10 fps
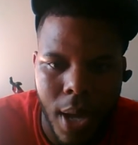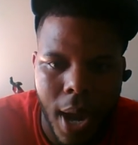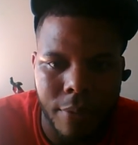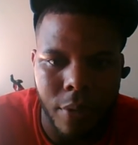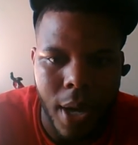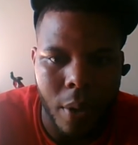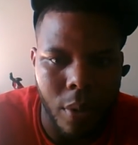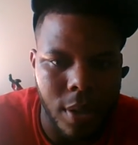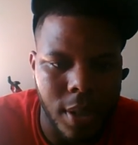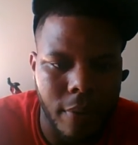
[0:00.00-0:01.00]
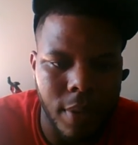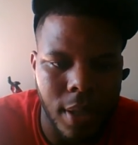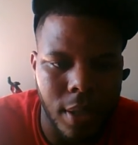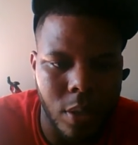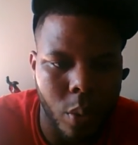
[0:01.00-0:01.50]
after that,
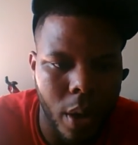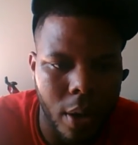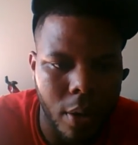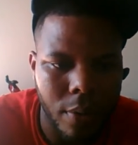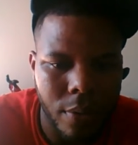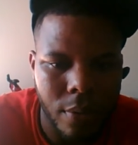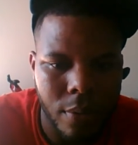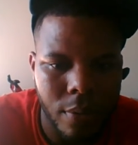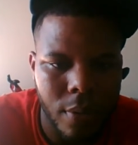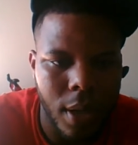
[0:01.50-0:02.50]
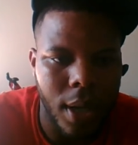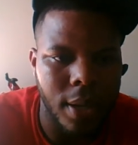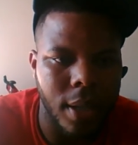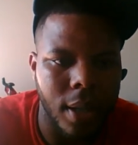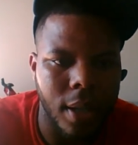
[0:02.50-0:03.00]
17-12,
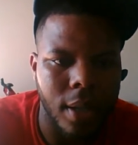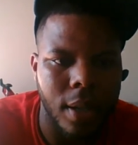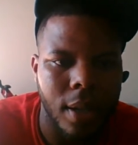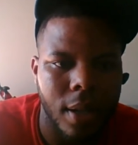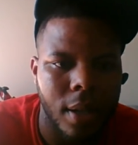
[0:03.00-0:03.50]
and then